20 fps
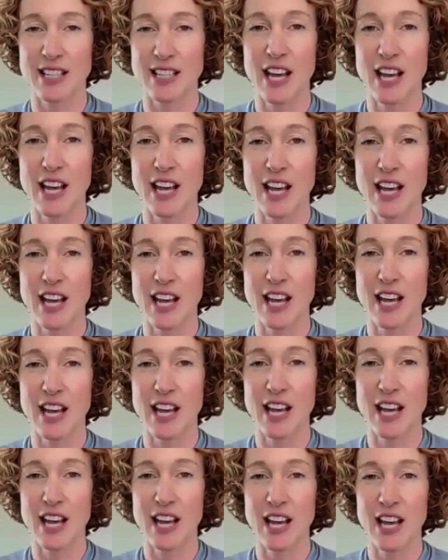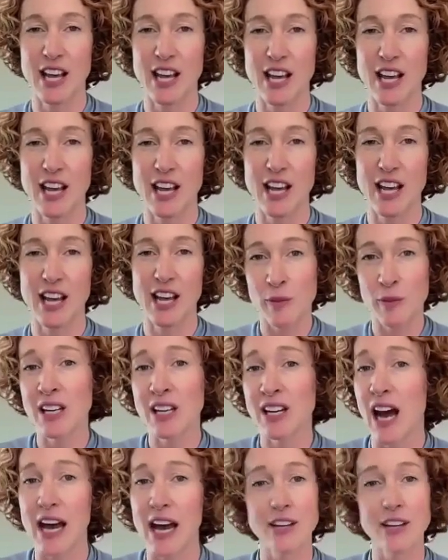If we had not this document,